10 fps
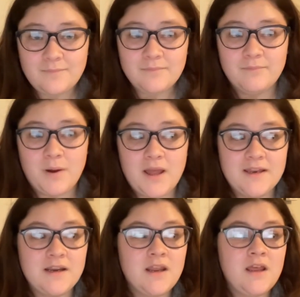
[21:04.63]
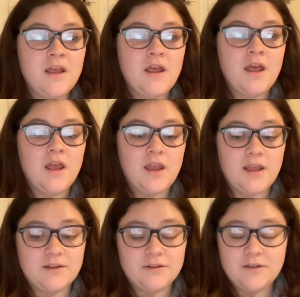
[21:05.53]
But
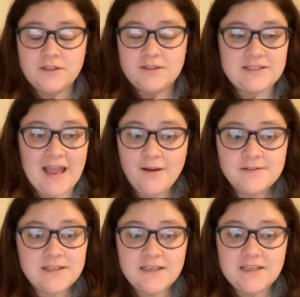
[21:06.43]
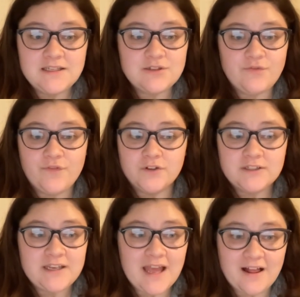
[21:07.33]
it sounds like he's
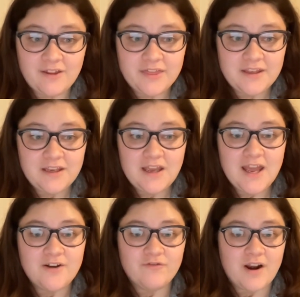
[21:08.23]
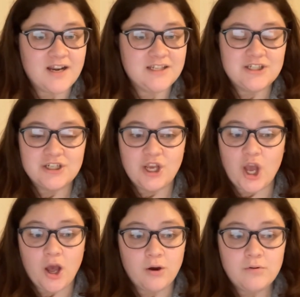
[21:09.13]
fully healthy and ready to
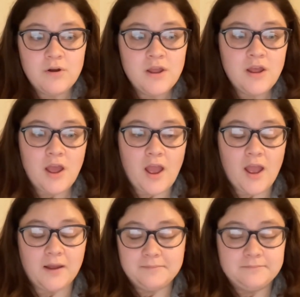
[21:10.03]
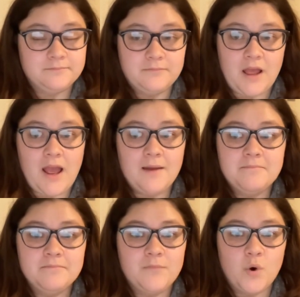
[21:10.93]
go um,
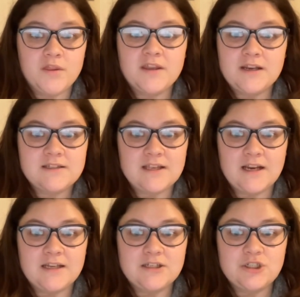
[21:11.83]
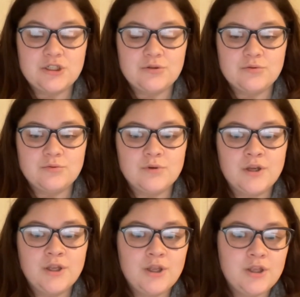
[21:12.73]
I'm more than excited to
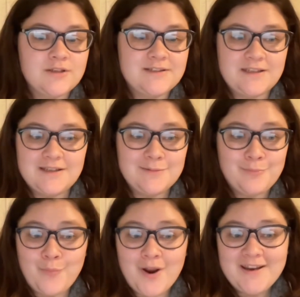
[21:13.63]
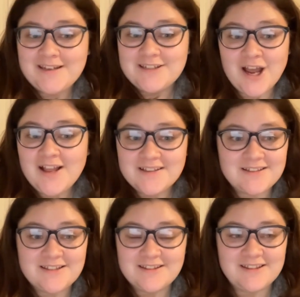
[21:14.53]
see what he
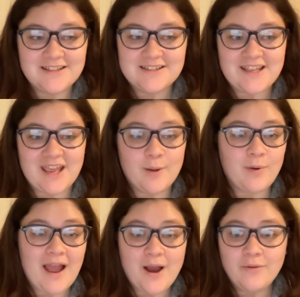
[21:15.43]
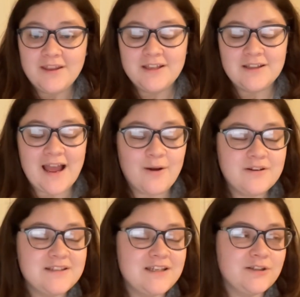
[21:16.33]
does this camp. How he how
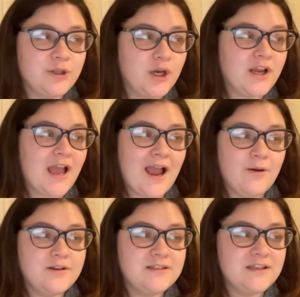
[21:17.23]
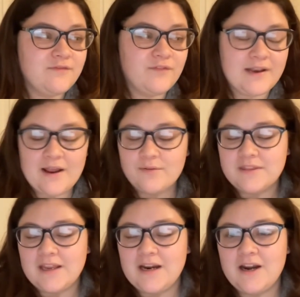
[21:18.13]
does he look? How does he fit out
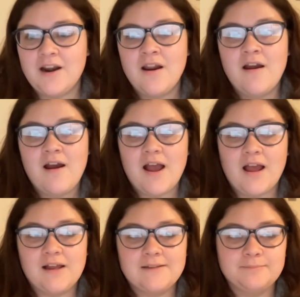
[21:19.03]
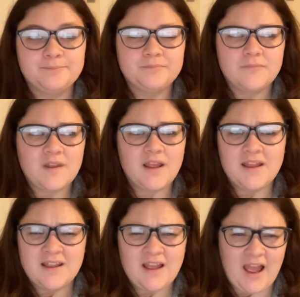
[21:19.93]
there? Um,
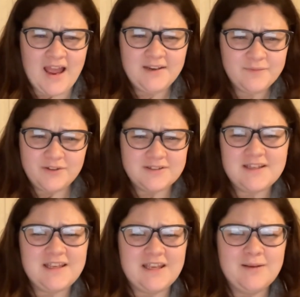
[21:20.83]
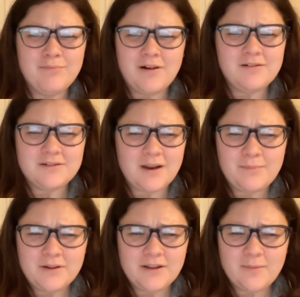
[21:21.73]
it kind of looks like he bulked
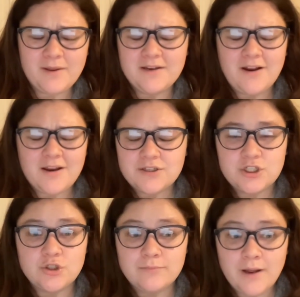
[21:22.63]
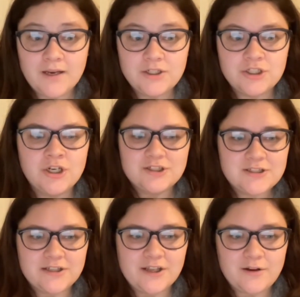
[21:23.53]
up a little bit, not too much,
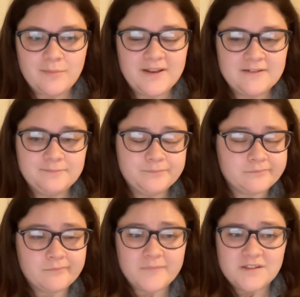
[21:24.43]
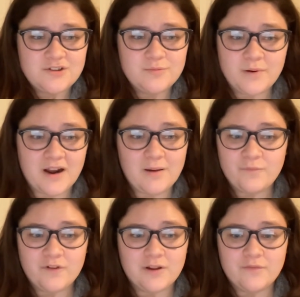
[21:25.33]
just a little bit. Super
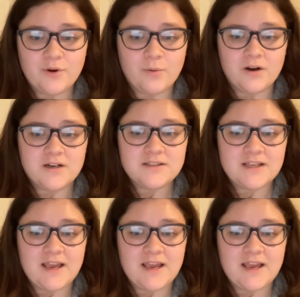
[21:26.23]
helpful, of course.